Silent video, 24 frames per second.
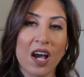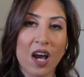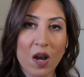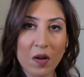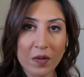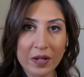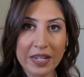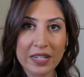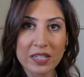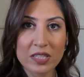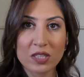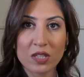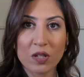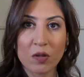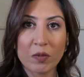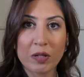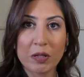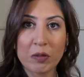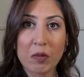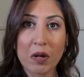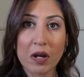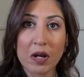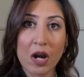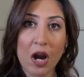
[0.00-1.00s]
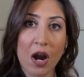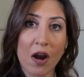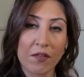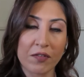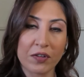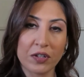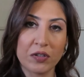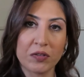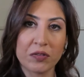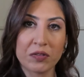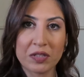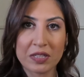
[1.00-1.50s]
okay, so we want to
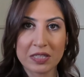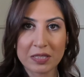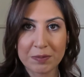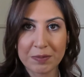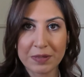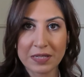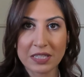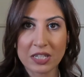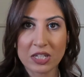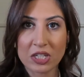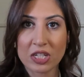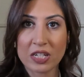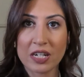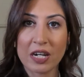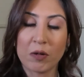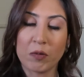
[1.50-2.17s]
offer you this position,